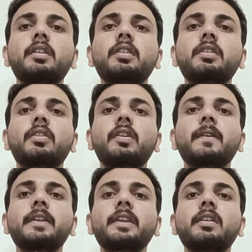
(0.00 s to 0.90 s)
the
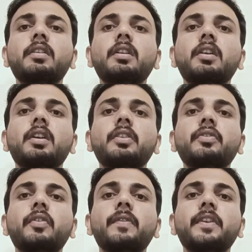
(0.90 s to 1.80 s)
holonic
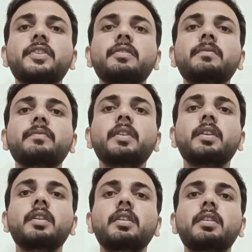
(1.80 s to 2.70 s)
eruption.
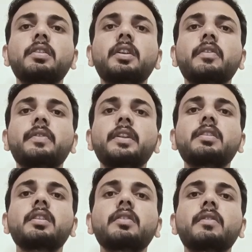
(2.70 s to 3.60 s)
The when
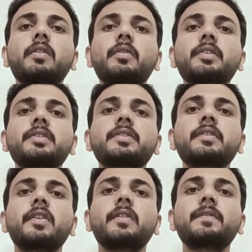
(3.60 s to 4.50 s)
the volcanics
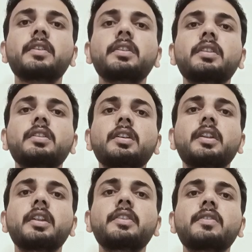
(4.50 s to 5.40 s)
erupt, the
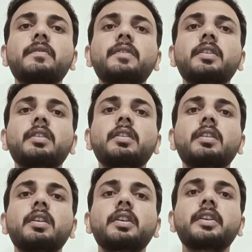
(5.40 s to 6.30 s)
release of the
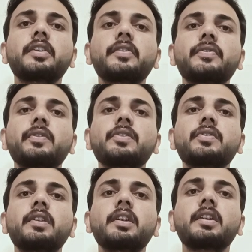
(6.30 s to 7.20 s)

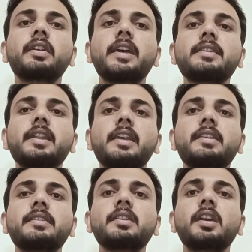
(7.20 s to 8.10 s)
aerosols and gas like
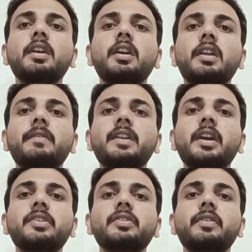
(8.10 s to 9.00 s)
carbon
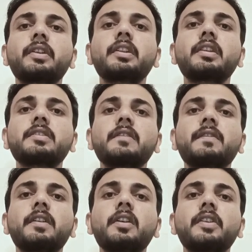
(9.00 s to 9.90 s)
dioxide, the
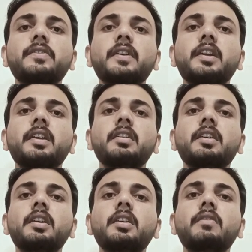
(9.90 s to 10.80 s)
sulfur dioxide,
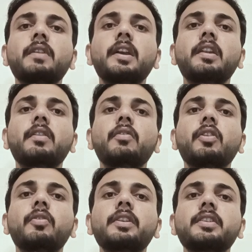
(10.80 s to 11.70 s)
while
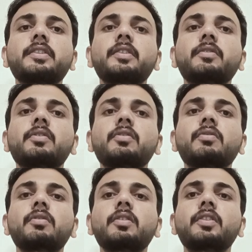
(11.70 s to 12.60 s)
volcanic
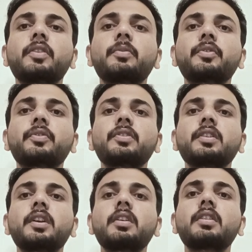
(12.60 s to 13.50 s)
CO2 contribute
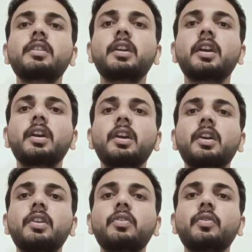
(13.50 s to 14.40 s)

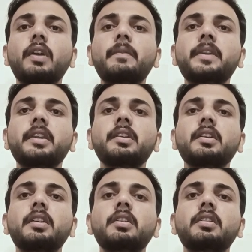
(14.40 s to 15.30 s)
to warming
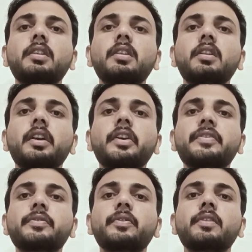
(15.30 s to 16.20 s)
the air
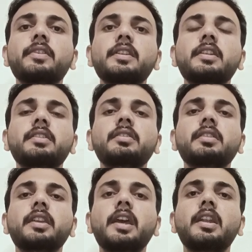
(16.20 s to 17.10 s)
source
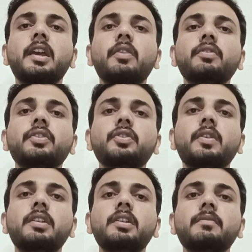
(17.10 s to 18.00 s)
and can have the
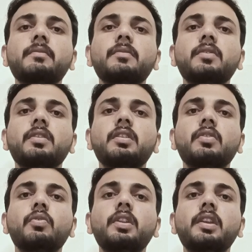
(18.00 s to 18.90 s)
short-term
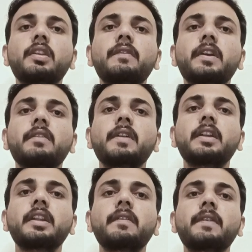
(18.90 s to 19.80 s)
cooling effect by
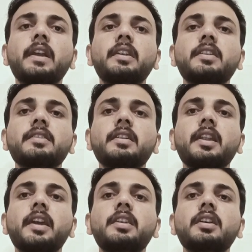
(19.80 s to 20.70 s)
the reflecting
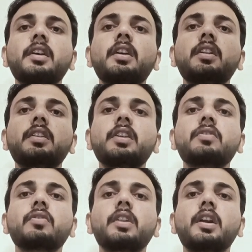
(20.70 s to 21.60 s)
sunlight. Then
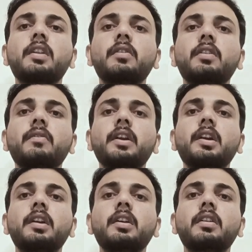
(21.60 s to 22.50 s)

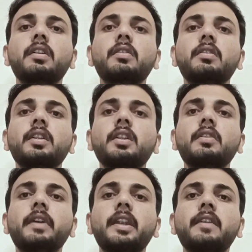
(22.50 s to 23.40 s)
solar
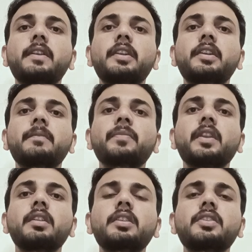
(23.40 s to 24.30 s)
variability.
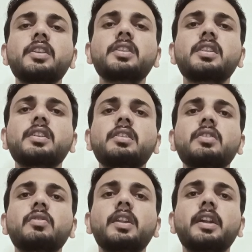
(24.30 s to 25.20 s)
The changes in the
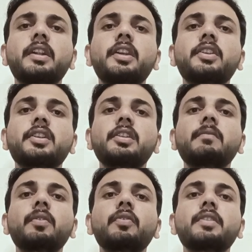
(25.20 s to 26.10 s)
solar radiation
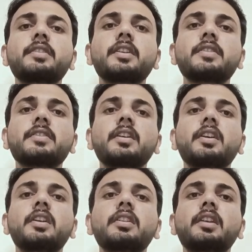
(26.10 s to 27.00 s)
influences
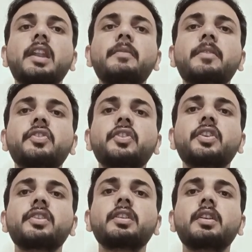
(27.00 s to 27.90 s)
Earth climate
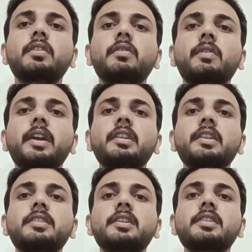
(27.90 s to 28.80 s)
change, while the
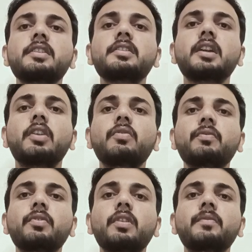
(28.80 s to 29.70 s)
sun's
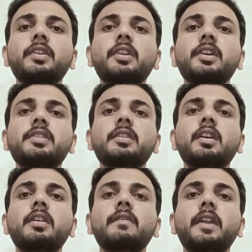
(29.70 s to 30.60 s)
output of the does
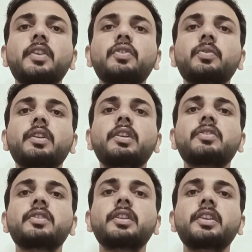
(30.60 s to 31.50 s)
fluctuate.
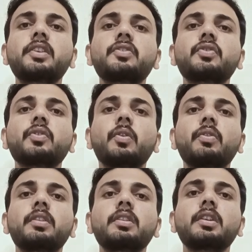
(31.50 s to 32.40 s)
Studies
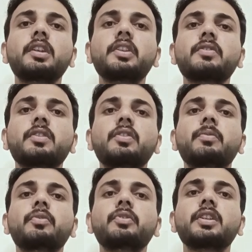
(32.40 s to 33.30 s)
showing that it is
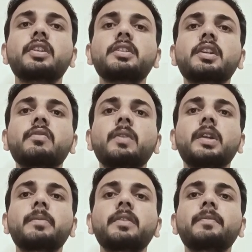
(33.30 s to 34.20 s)
contribution recent
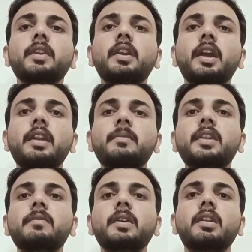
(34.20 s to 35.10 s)
warming and
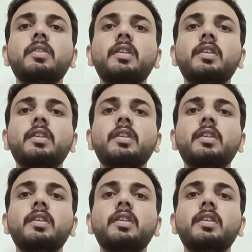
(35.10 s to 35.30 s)
minimal